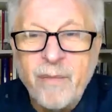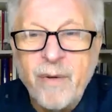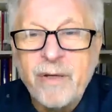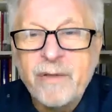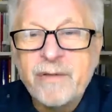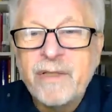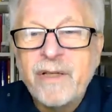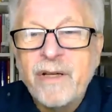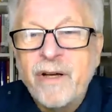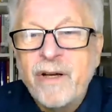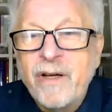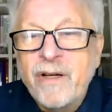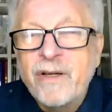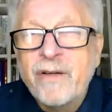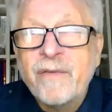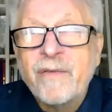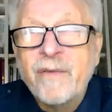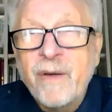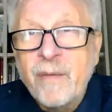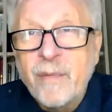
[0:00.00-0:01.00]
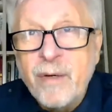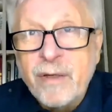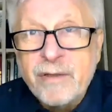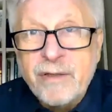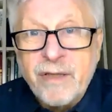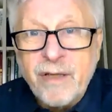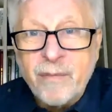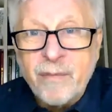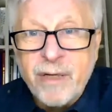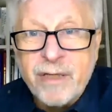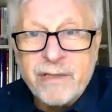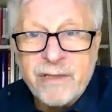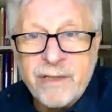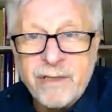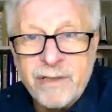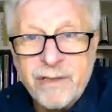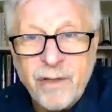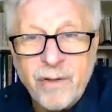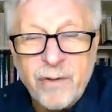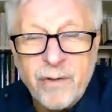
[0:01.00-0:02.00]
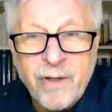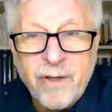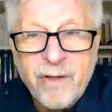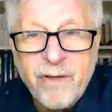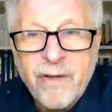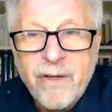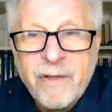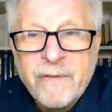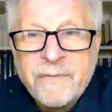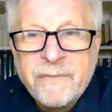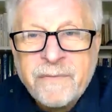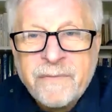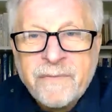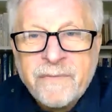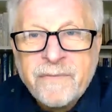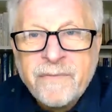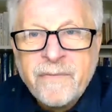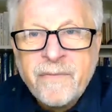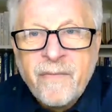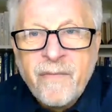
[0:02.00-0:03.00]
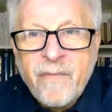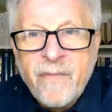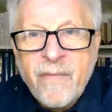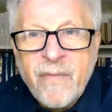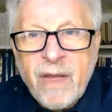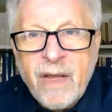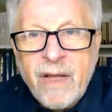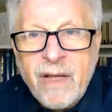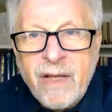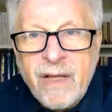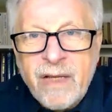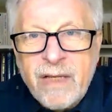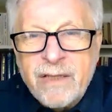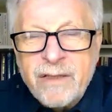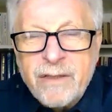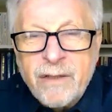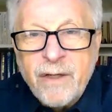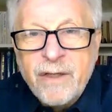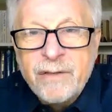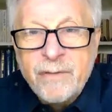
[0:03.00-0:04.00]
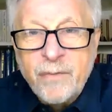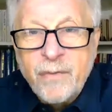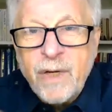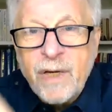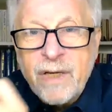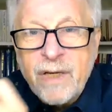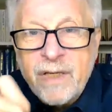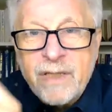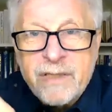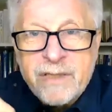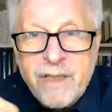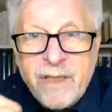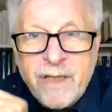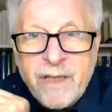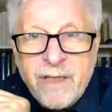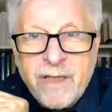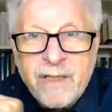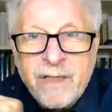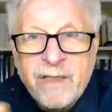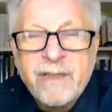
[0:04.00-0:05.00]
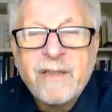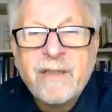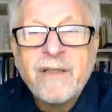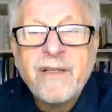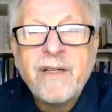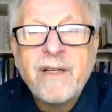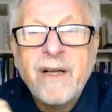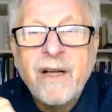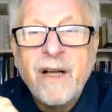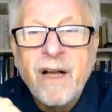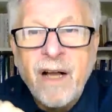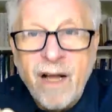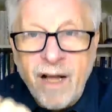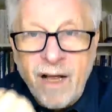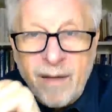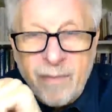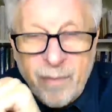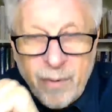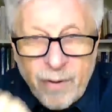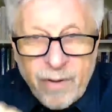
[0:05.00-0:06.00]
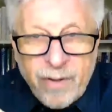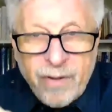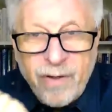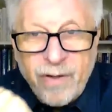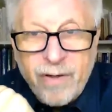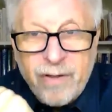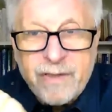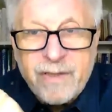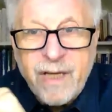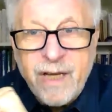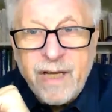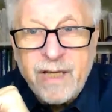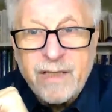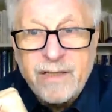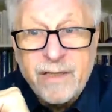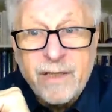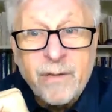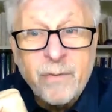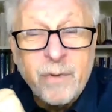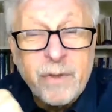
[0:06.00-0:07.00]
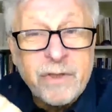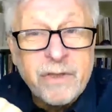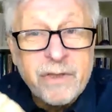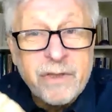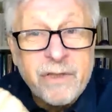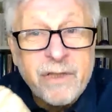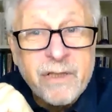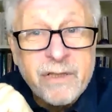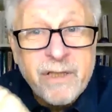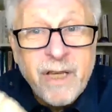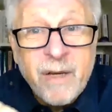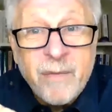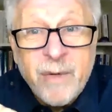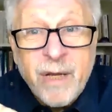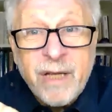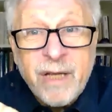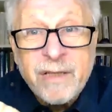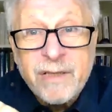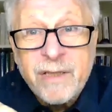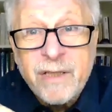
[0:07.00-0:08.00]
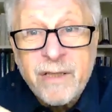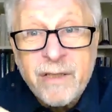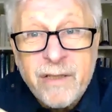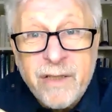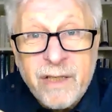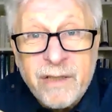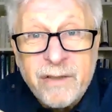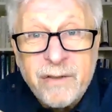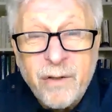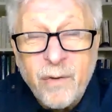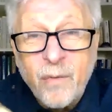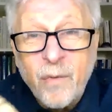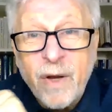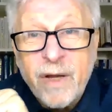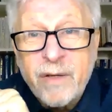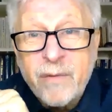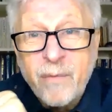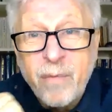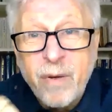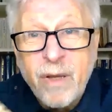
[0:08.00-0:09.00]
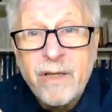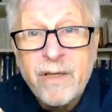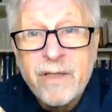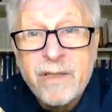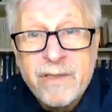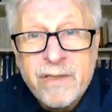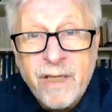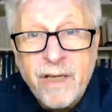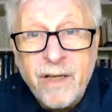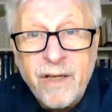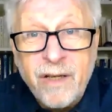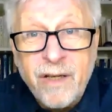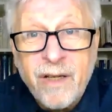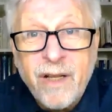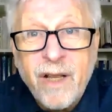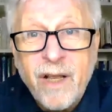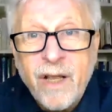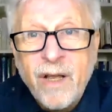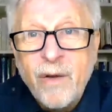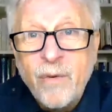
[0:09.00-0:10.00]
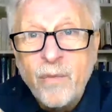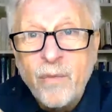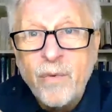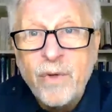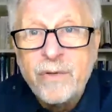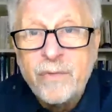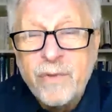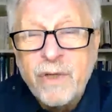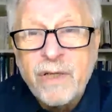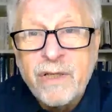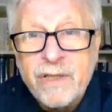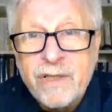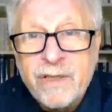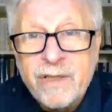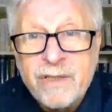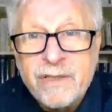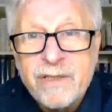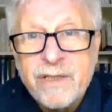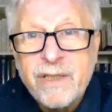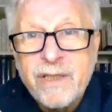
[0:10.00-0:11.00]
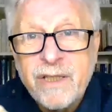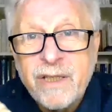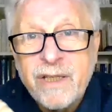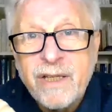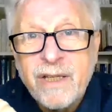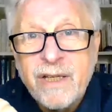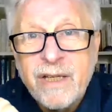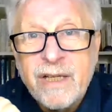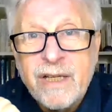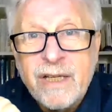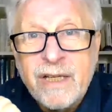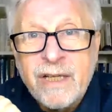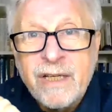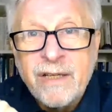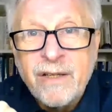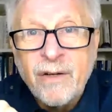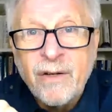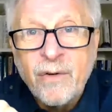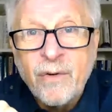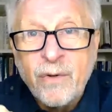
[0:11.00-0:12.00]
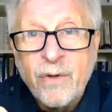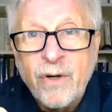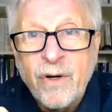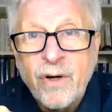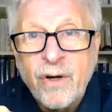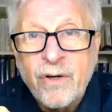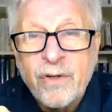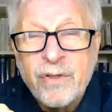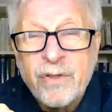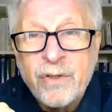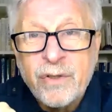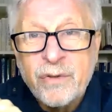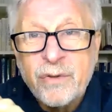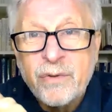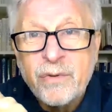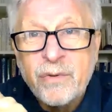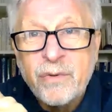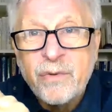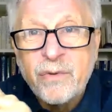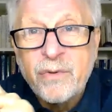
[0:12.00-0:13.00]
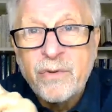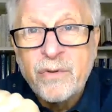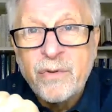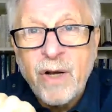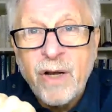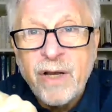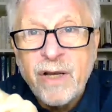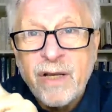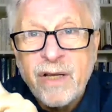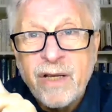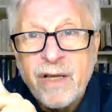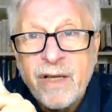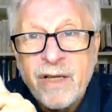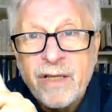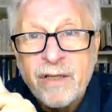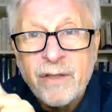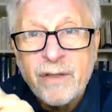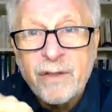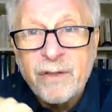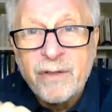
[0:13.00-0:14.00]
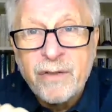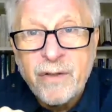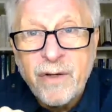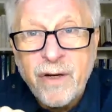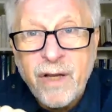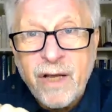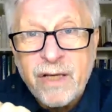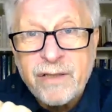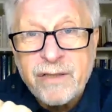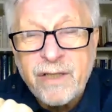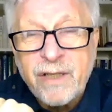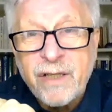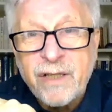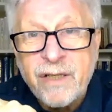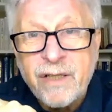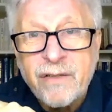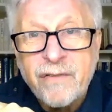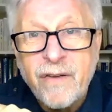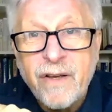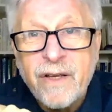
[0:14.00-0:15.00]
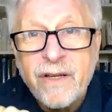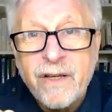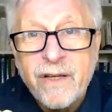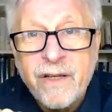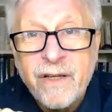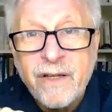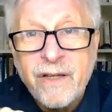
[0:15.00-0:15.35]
the uh, about the amazing soak. It is releasing hypochlorous acid, which is the same acid that your white blood cell would release in order to try and neutralize an invading